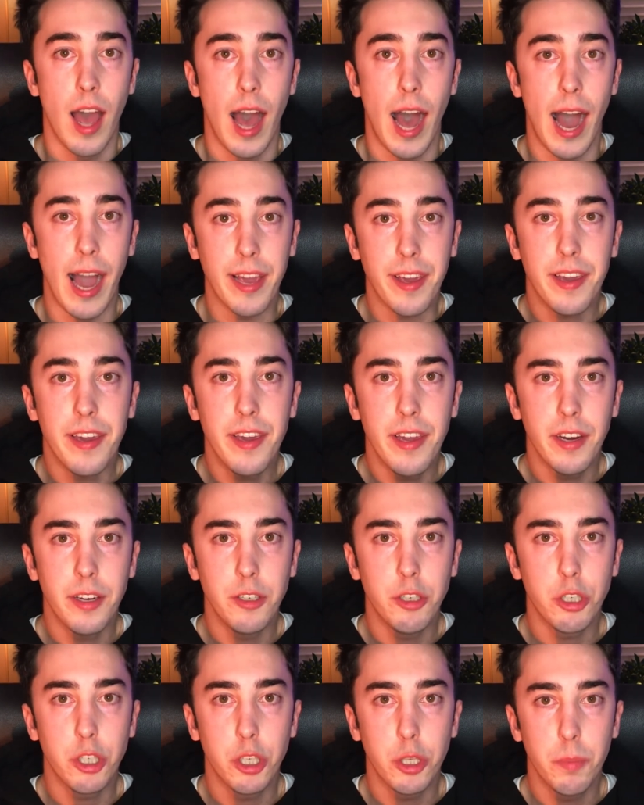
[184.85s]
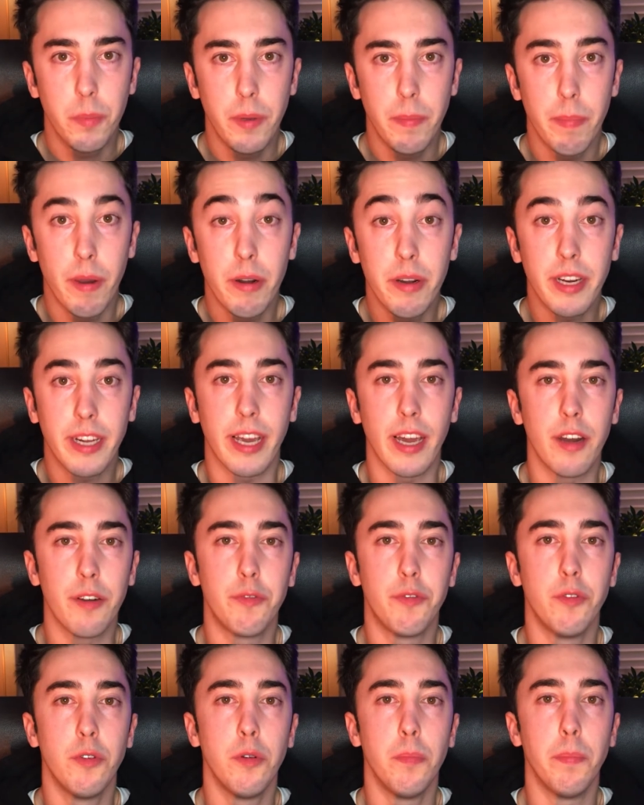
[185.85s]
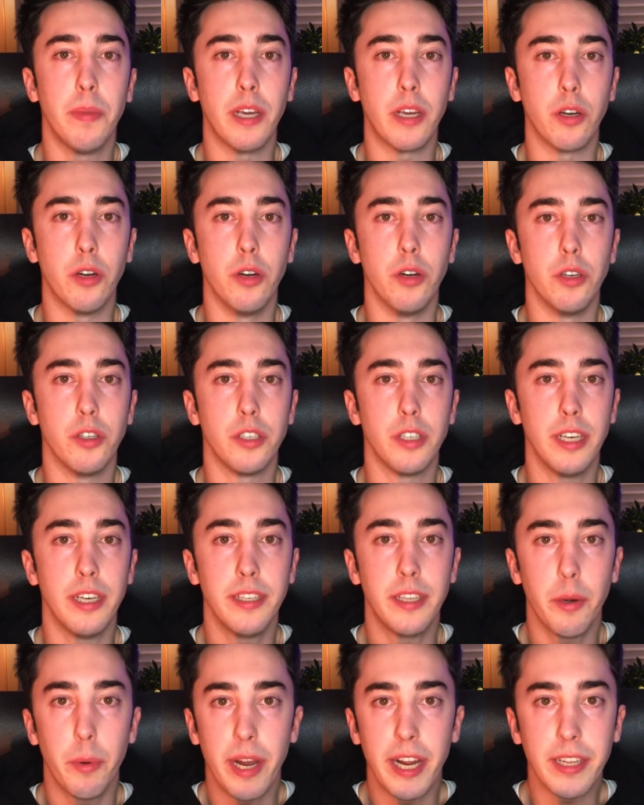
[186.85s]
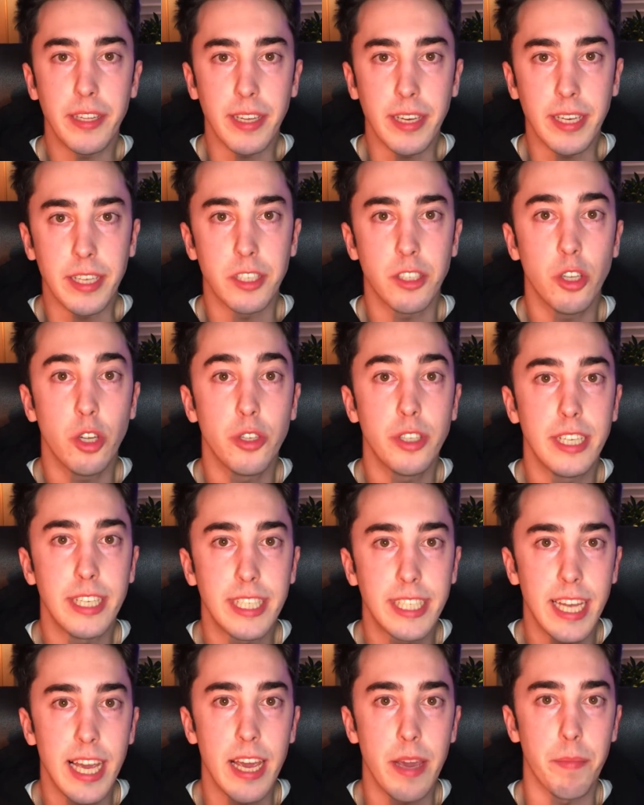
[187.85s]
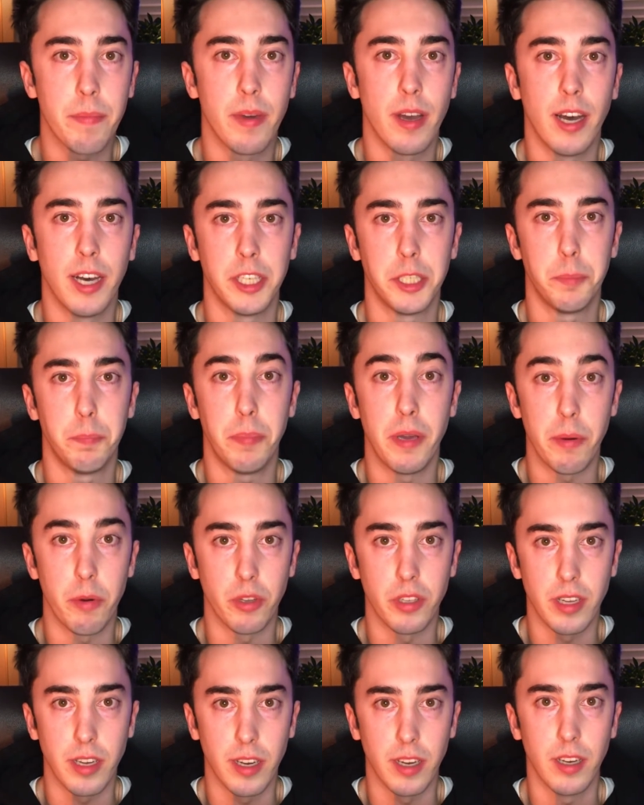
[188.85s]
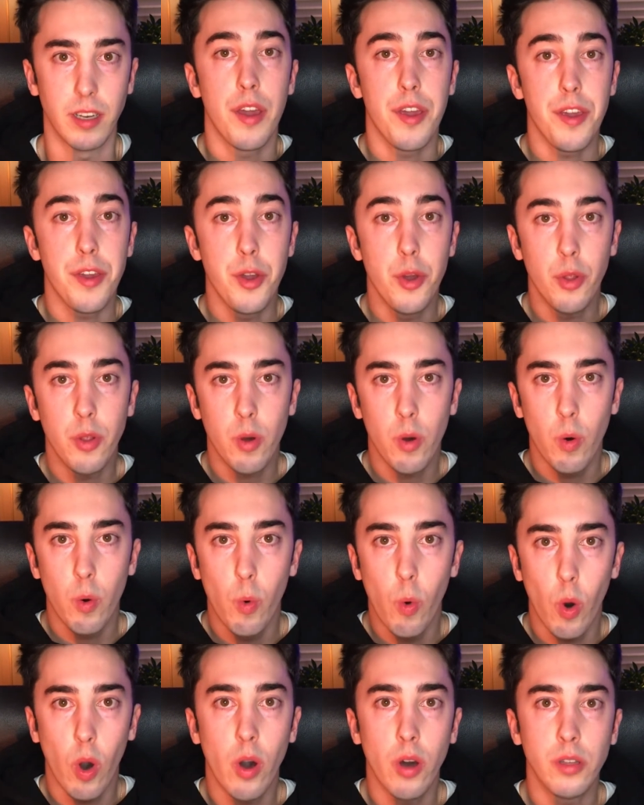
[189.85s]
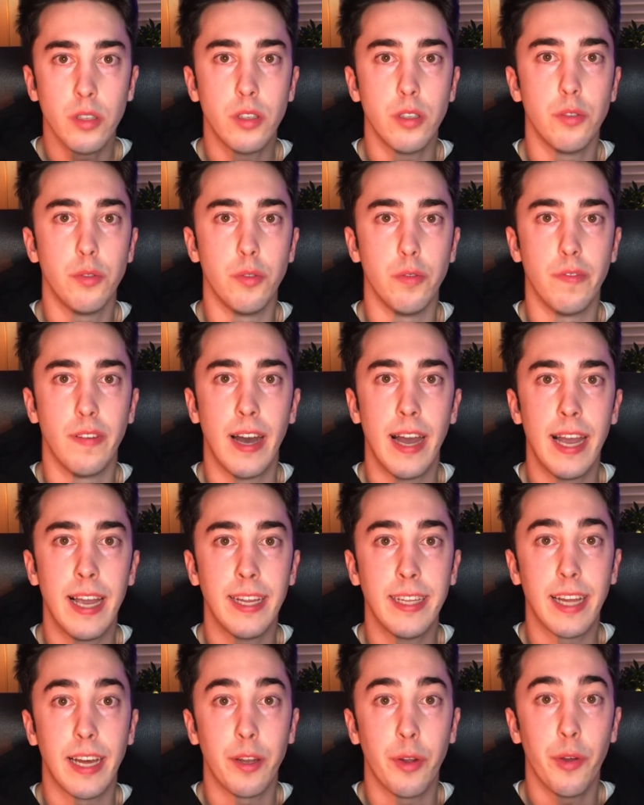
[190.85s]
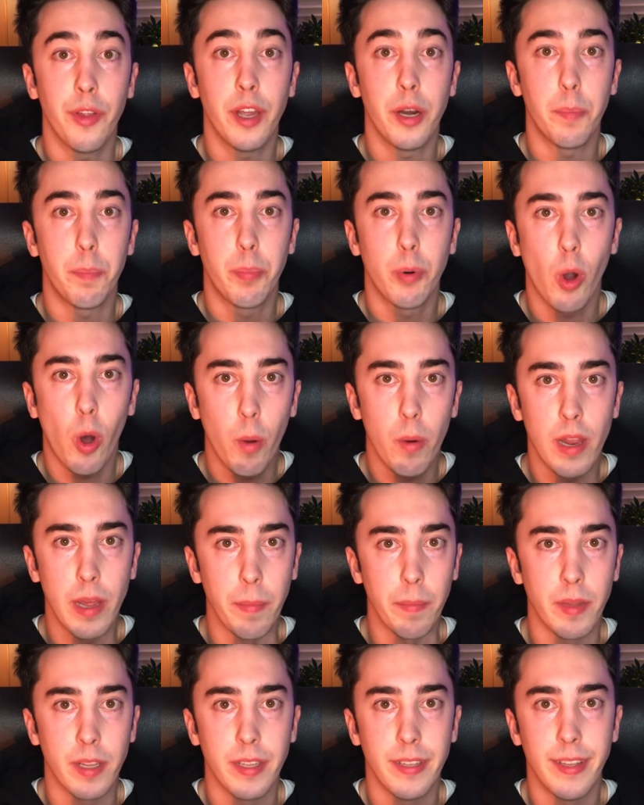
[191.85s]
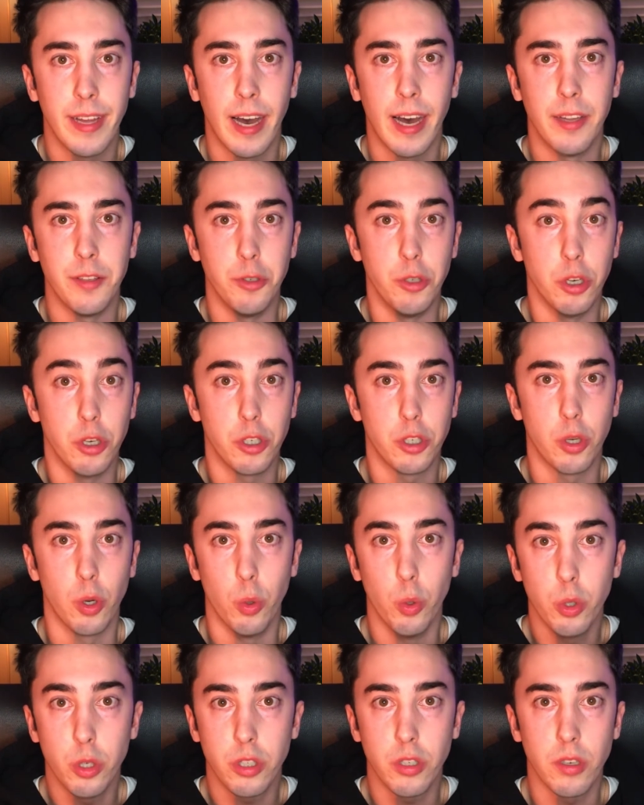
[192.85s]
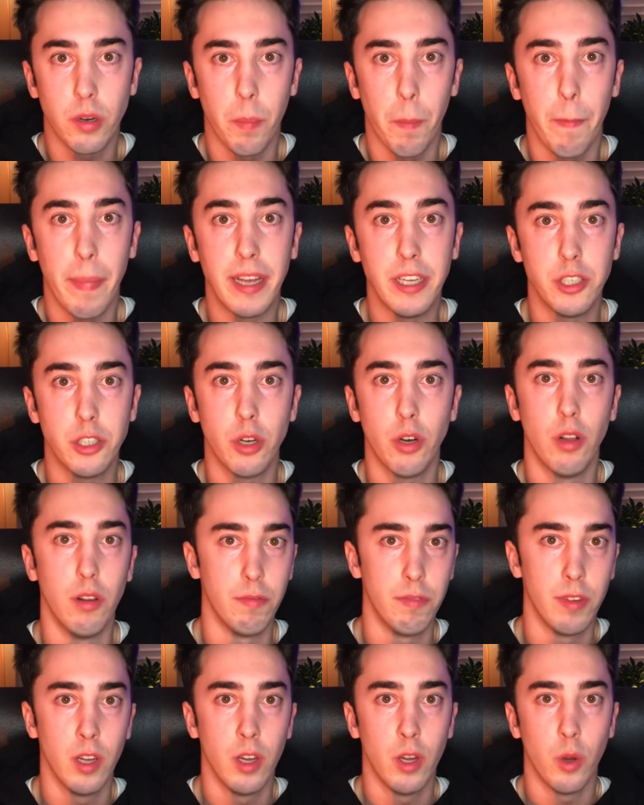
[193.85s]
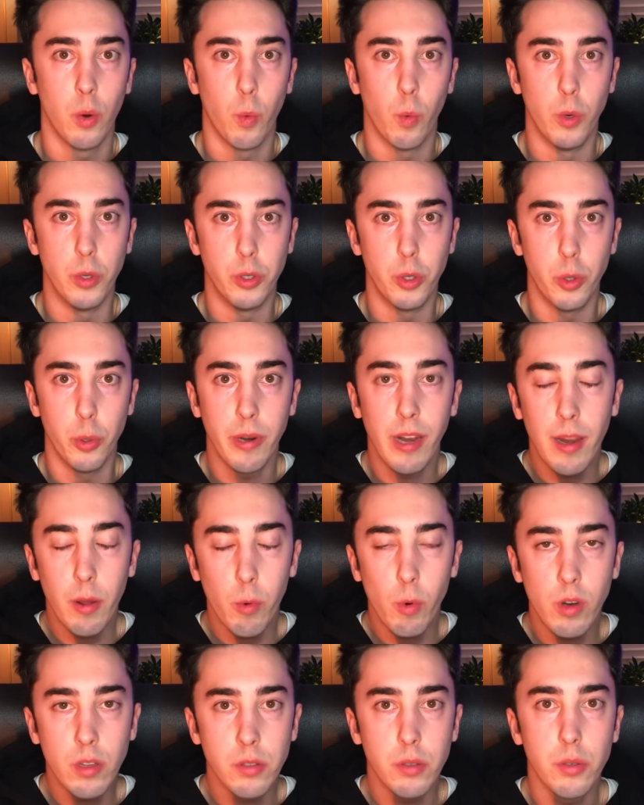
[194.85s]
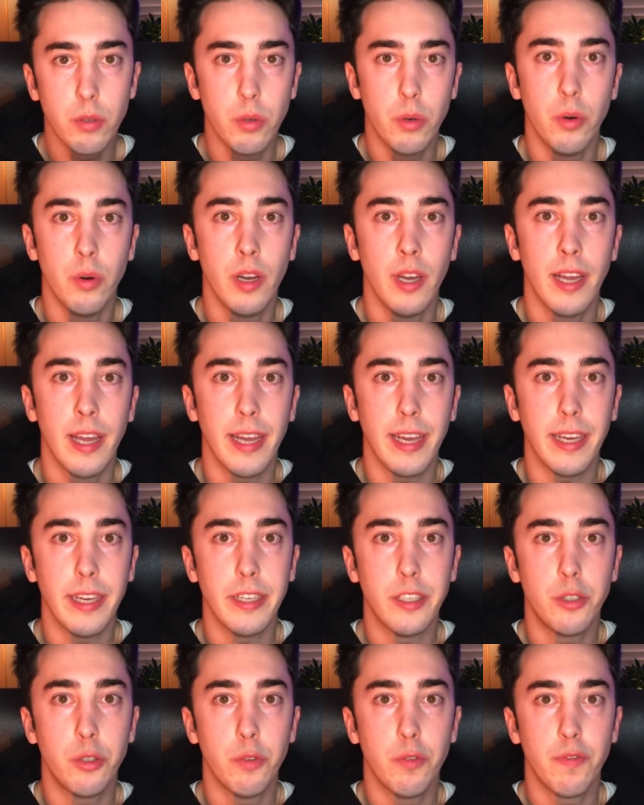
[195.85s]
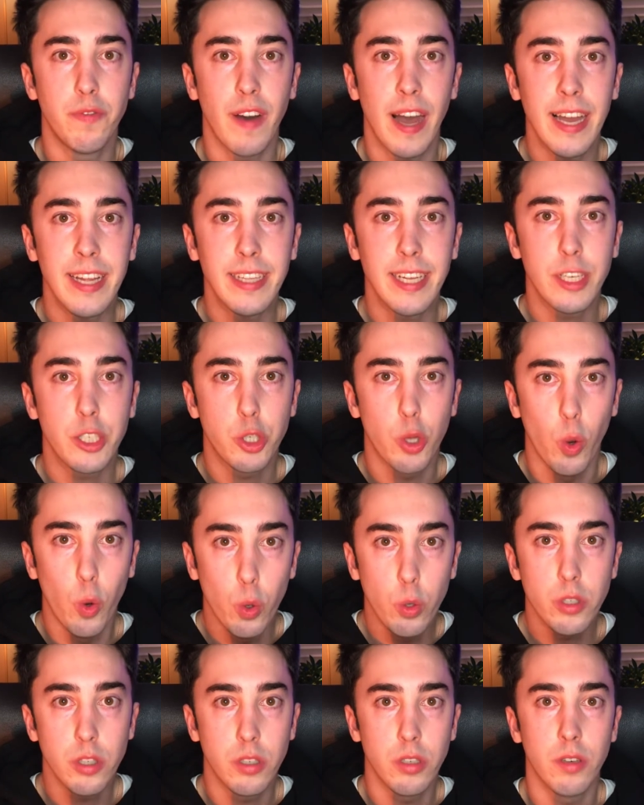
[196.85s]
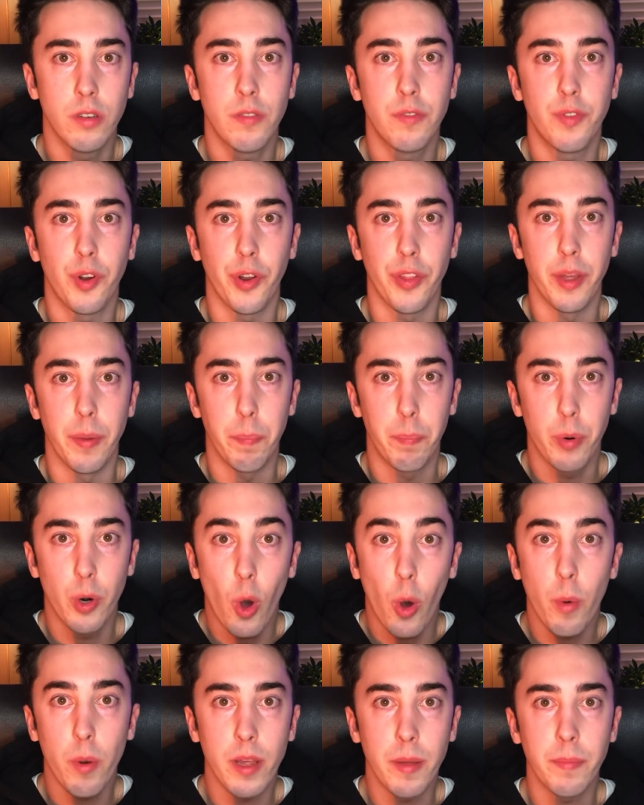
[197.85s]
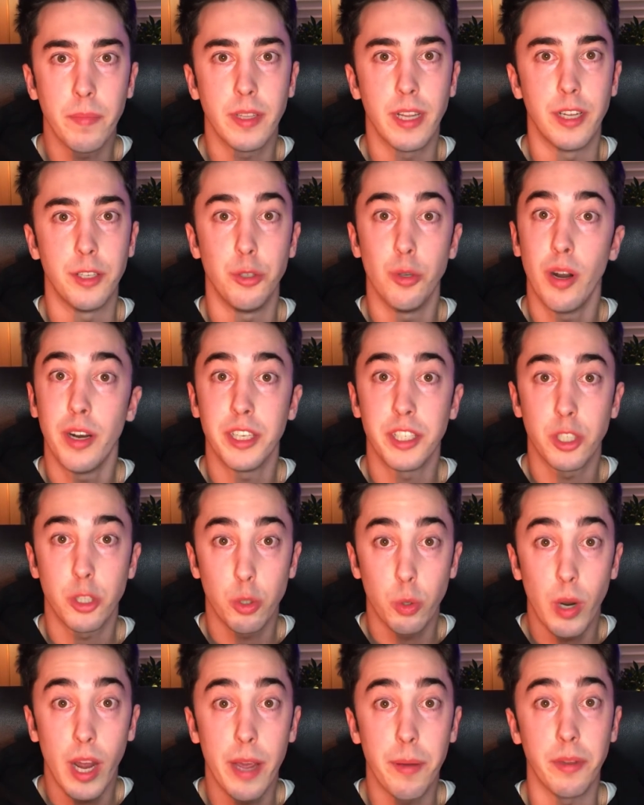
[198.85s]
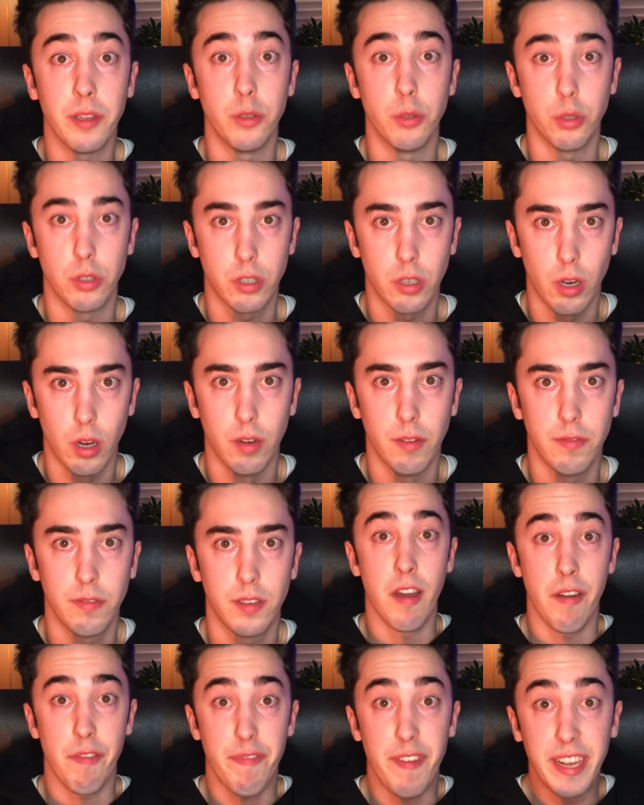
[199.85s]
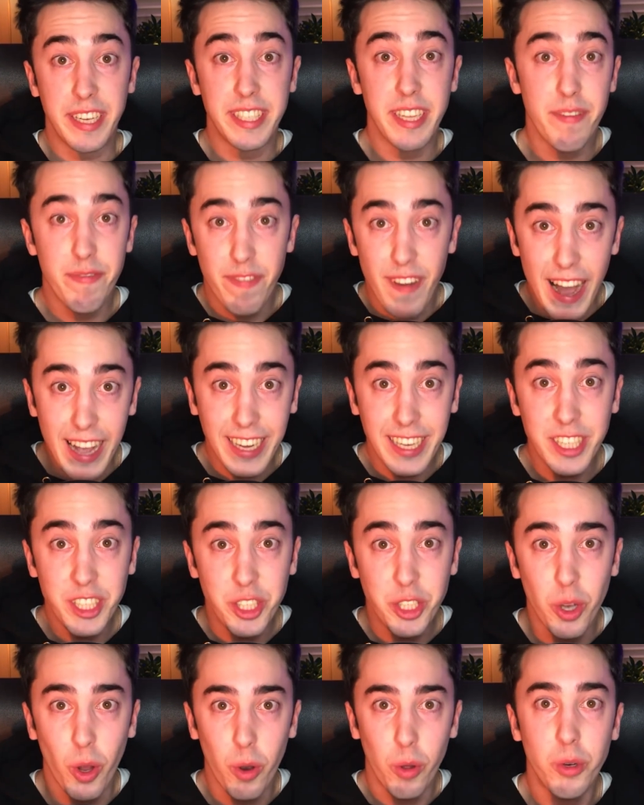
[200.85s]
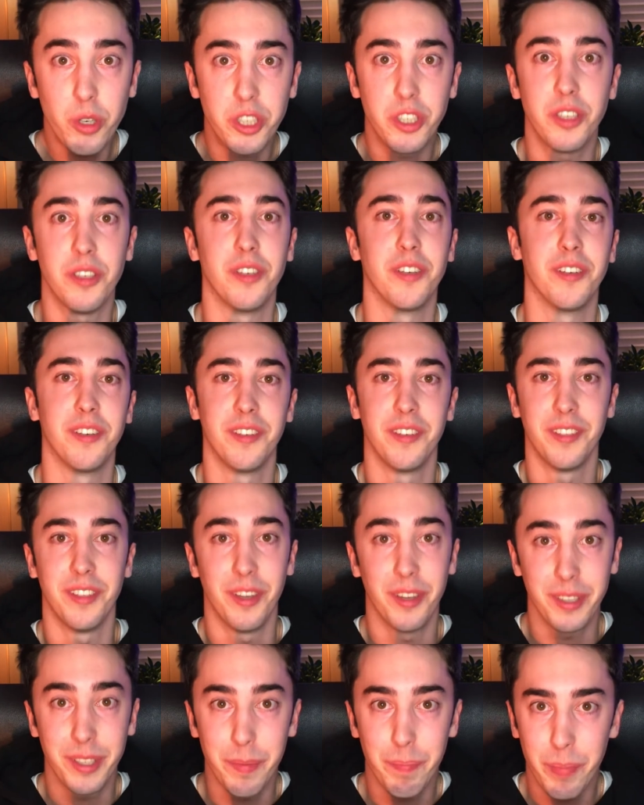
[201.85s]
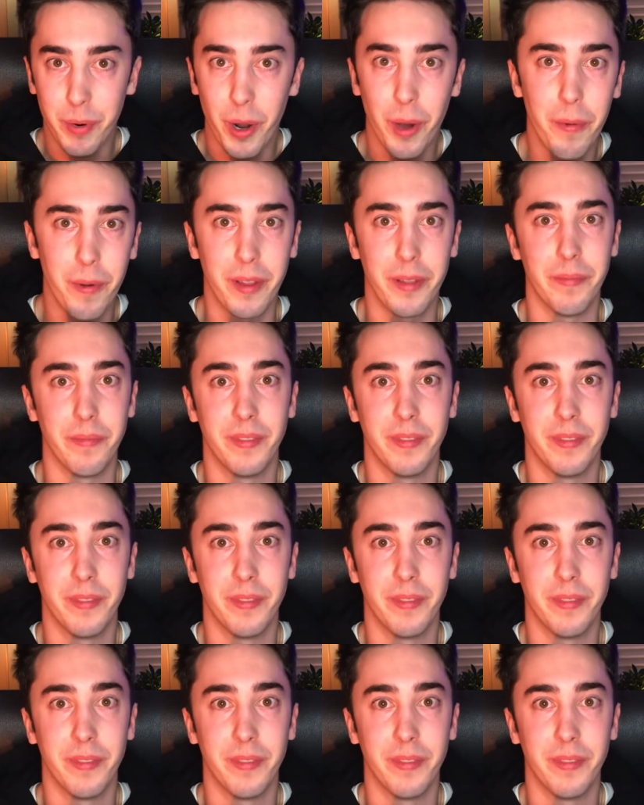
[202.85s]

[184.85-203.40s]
And here you should be very careful because iterating is not the same as pivoting. You don't want to find another problem that your solution may solve. What you really want to do is to find a solution for the problem that you are striving to solve. Fix the fucking solution, not the problem.